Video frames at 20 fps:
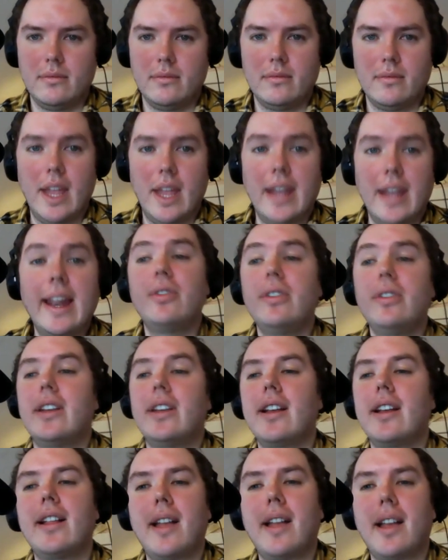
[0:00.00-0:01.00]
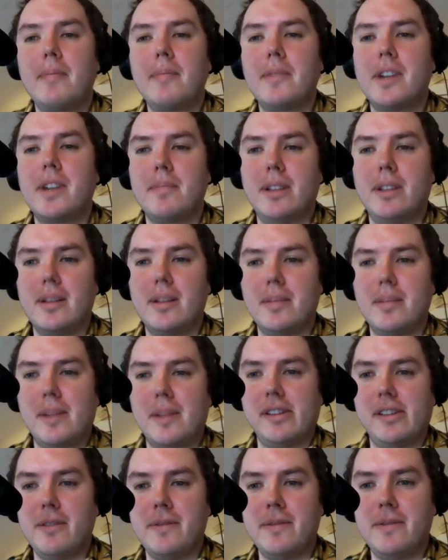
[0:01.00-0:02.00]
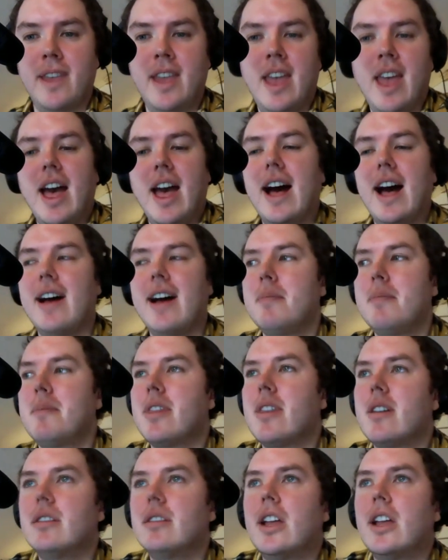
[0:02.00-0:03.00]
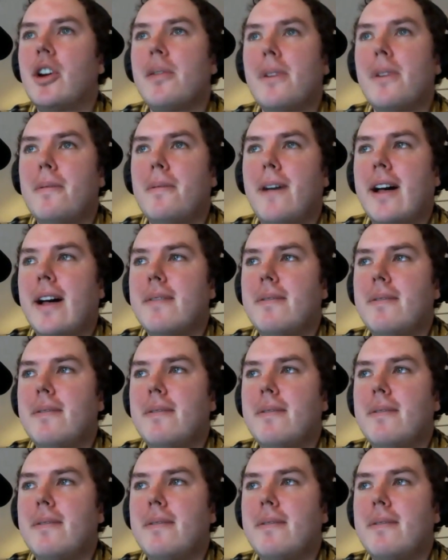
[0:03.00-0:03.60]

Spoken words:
And actually, I'm going to plug myself. The Laravel 5